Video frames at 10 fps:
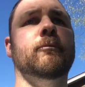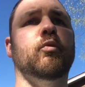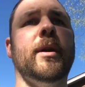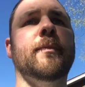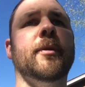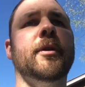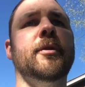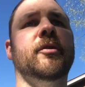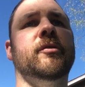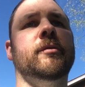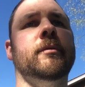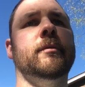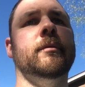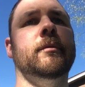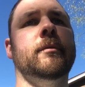reproduce,
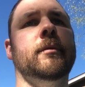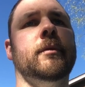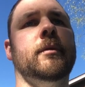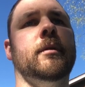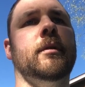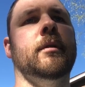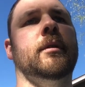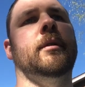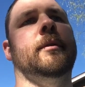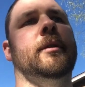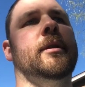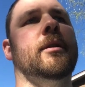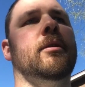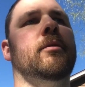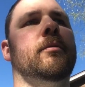
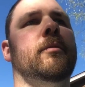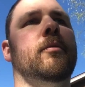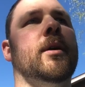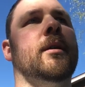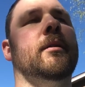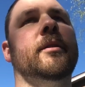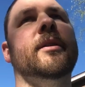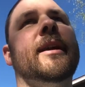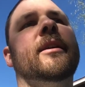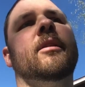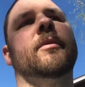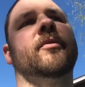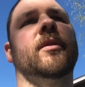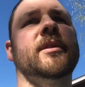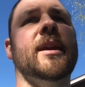where you take humans,
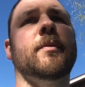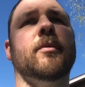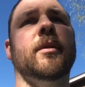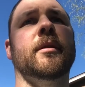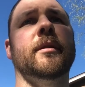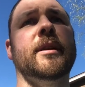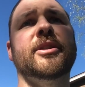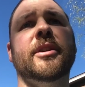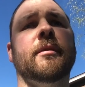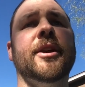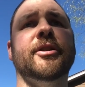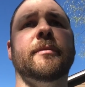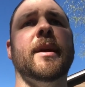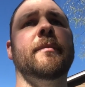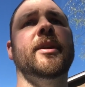for example, where a
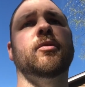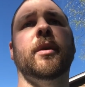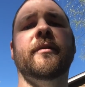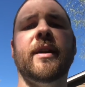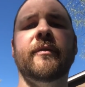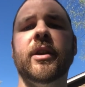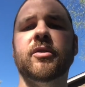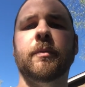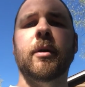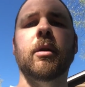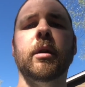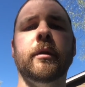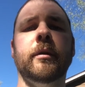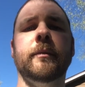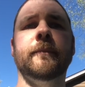generation may be 25 years apart,
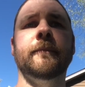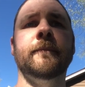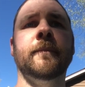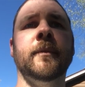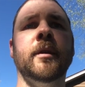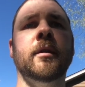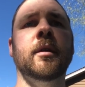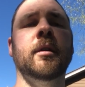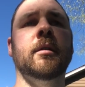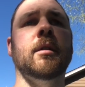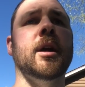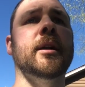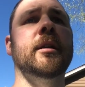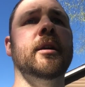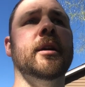
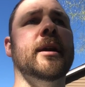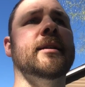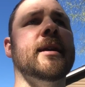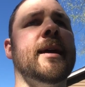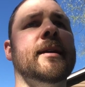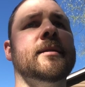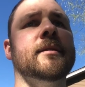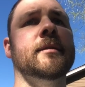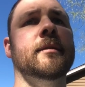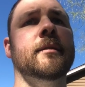right? It takes